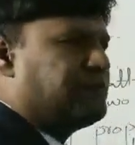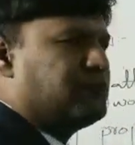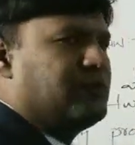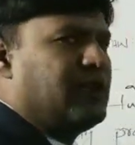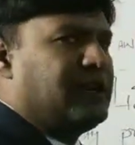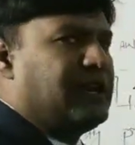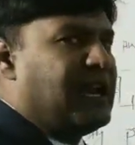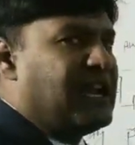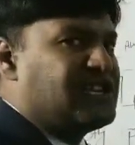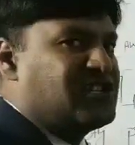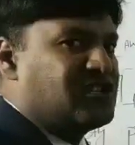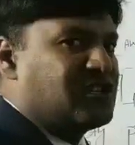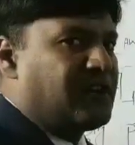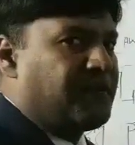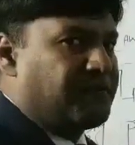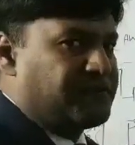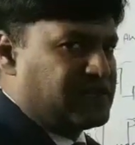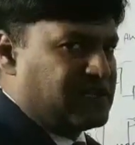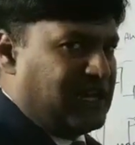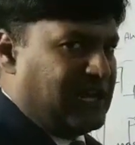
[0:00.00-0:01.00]
to the nature
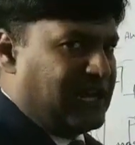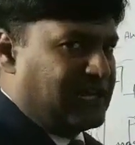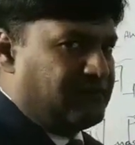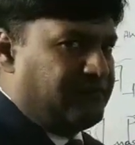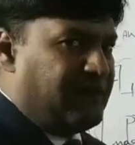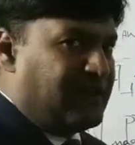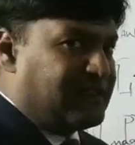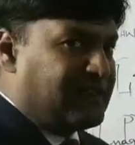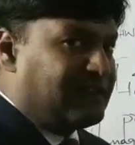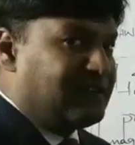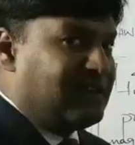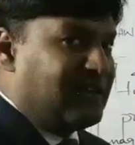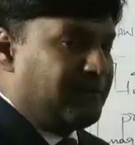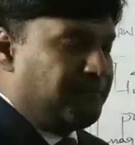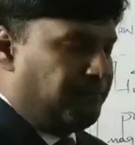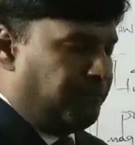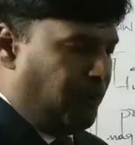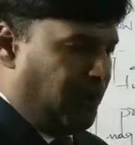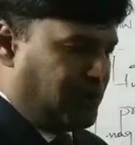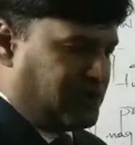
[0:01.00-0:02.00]
of charge, whether they are
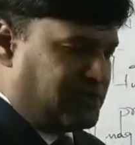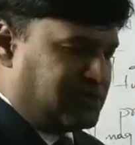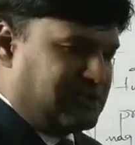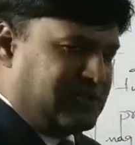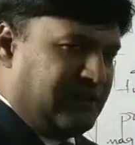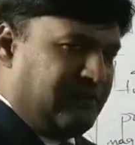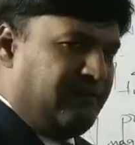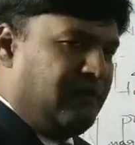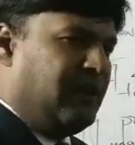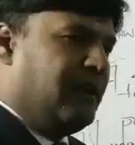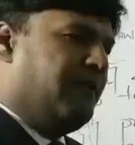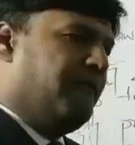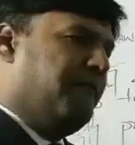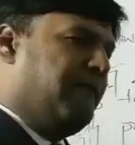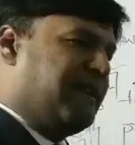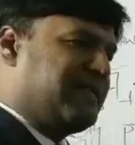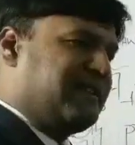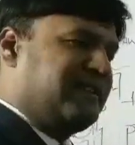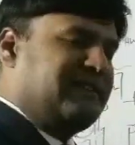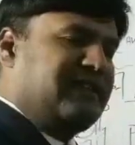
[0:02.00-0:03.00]
positive,
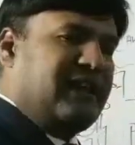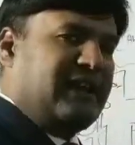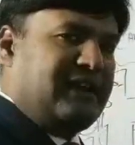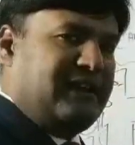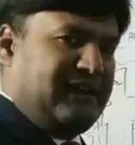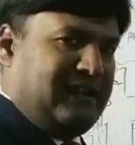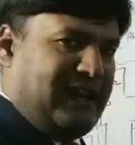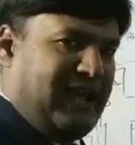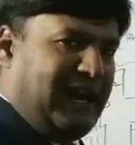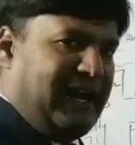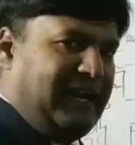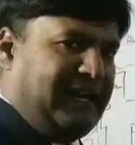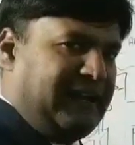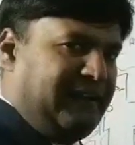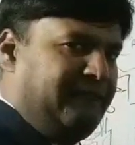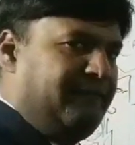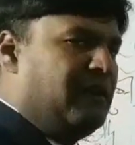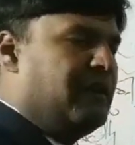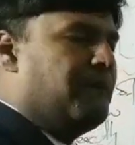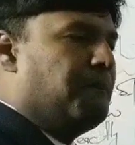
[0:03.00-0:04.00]
whether they are
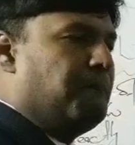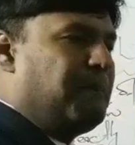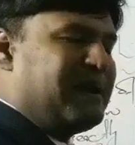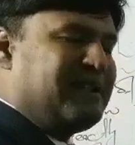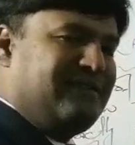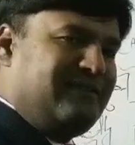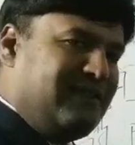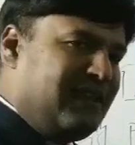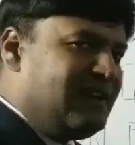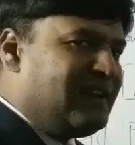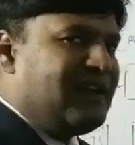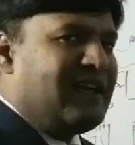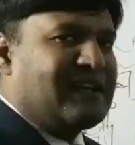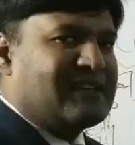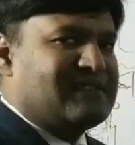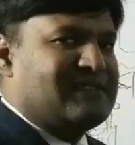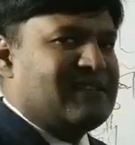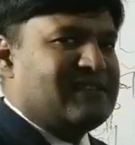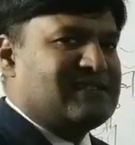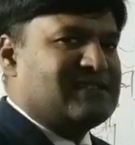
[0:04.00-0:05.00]
negative, but there
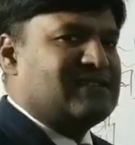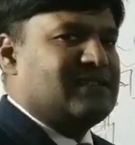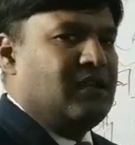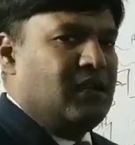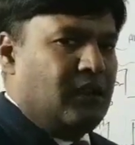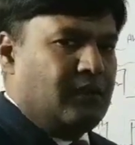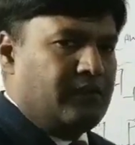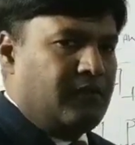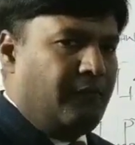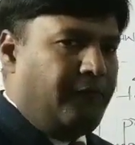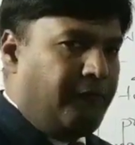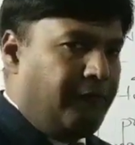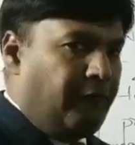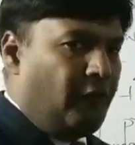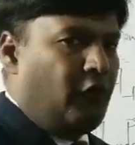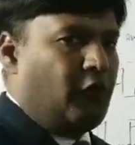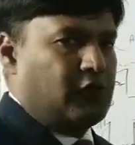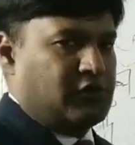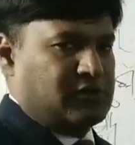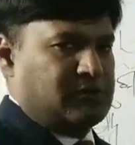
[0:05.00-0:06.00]
exists the
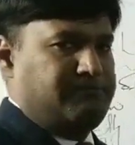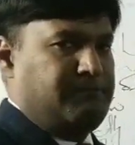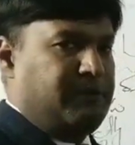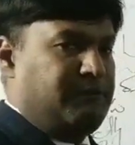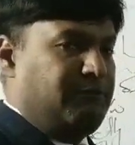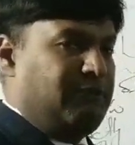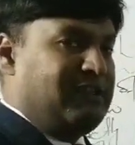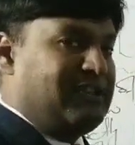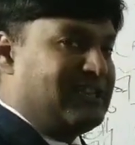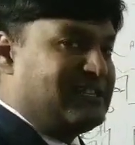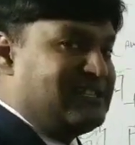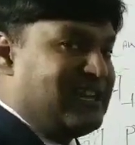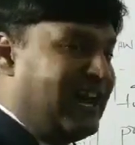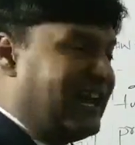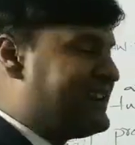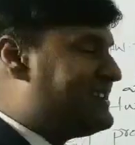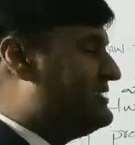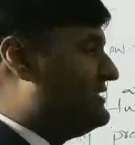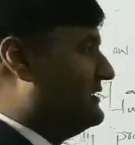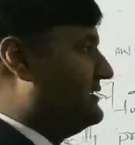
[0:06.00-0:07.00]
force between the
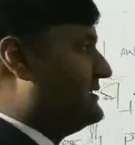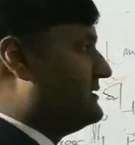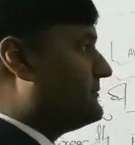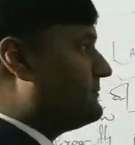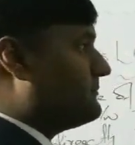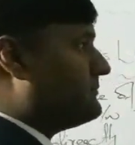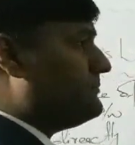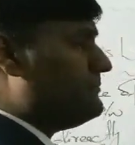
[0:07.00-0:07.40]
charges.